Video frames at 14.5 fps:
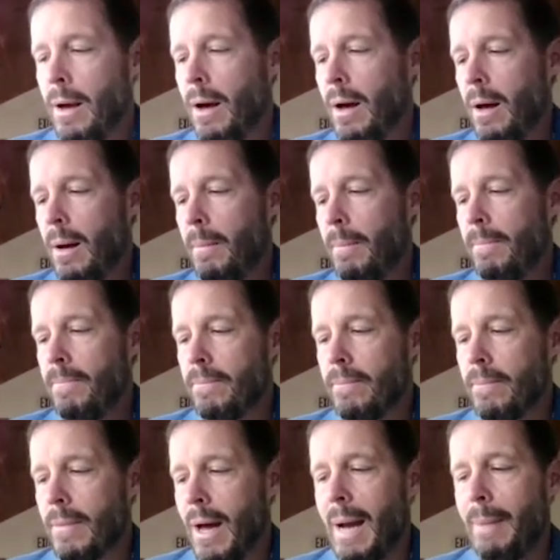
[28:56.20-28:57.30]

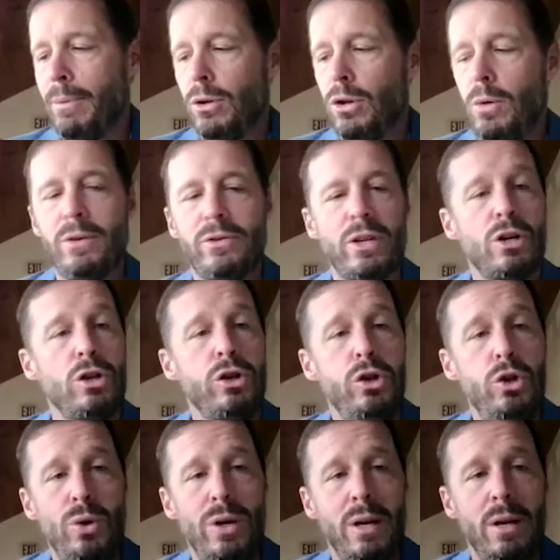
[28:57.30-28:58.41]
Hyperloop is
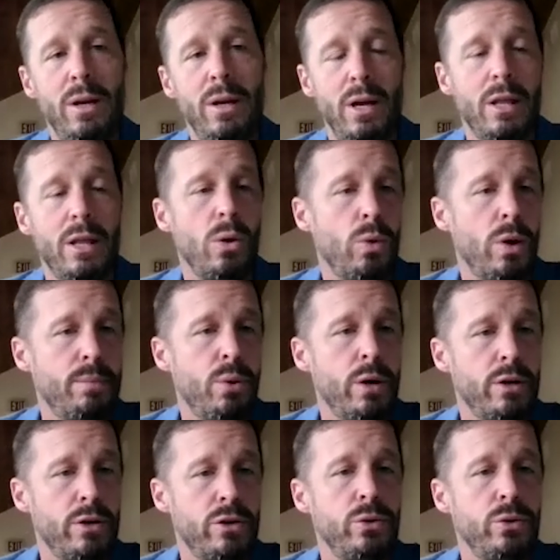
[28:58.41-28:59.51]
included in the
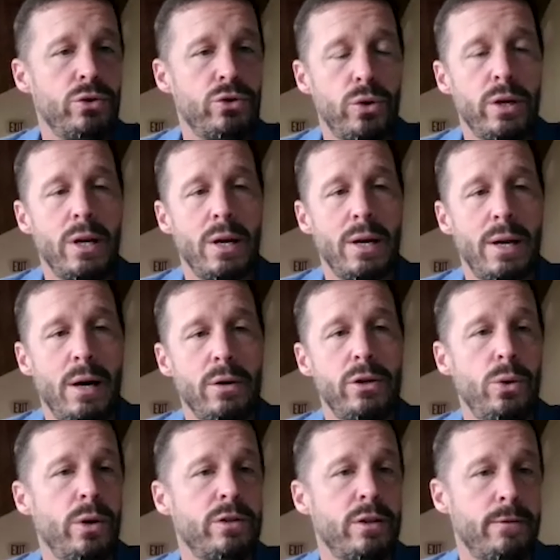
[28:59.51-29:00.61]
$1.2 trillion
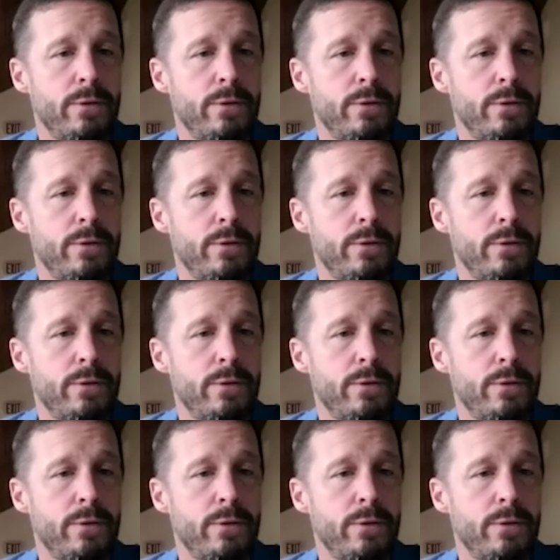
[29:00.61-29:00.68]
US